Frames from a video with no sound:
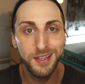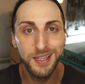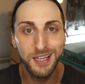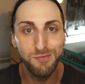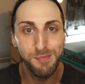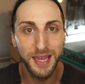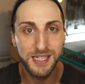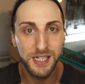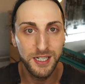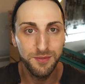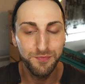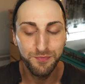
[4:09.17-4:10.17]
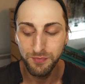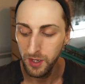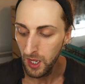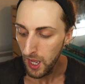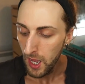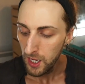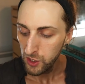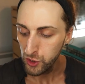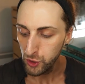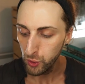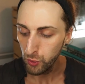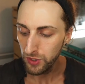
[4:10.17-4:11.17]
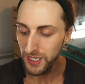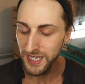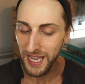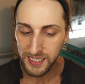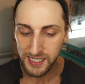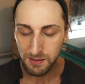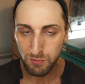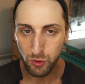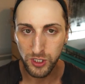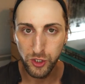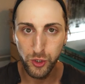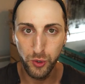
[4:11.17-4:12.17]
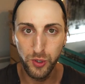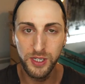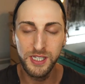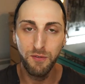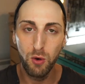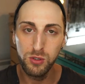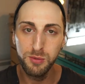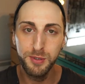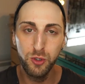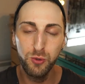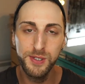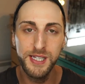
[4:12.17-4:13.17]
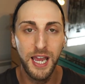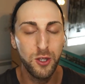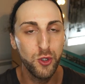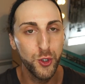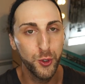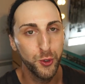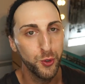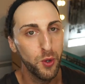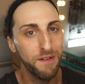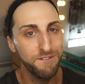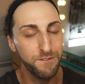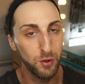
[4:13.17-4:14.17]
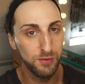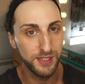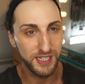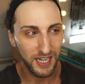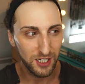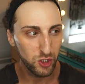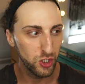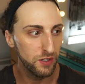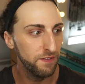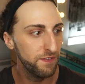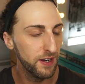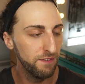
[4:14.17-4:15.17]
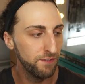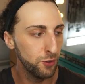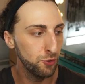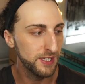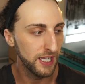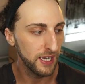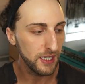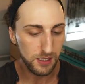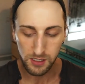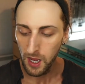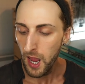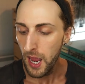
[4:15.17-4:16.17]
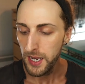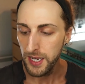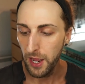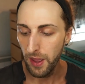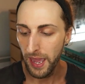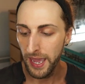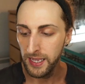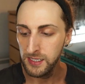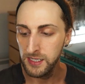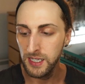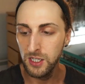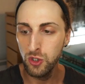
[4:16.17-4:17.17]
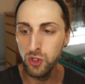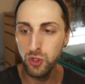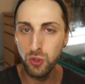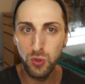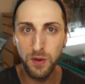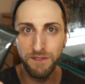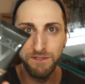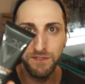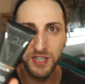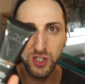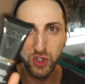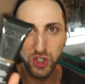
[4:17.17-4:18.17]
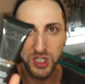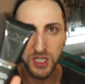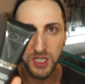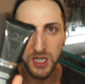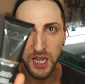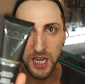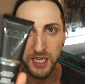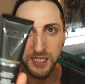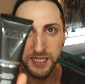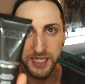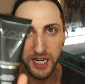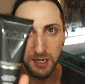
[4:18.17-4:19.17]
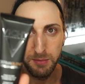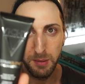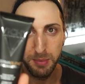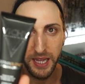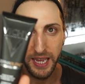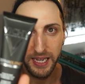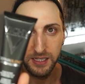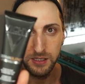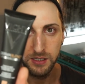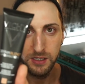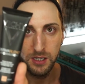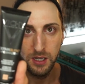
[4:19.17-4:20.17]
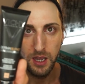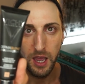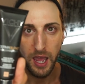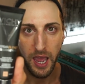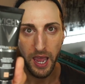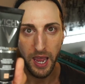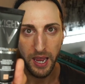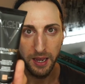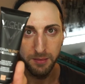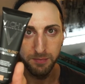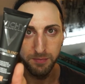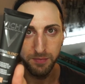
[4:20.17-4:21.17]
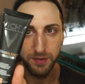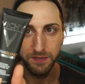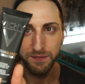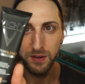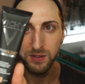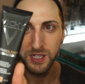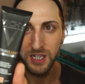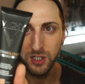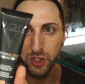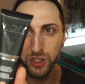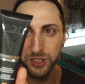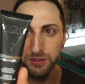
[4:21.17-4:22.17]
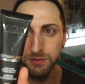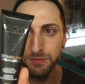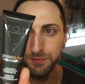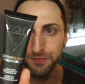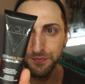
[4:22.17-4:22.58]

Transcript: even better. So the next thing I'm going to do is I've also been using a new foundation for a few days. Now it is the new VICHY DERMA Blend foundation,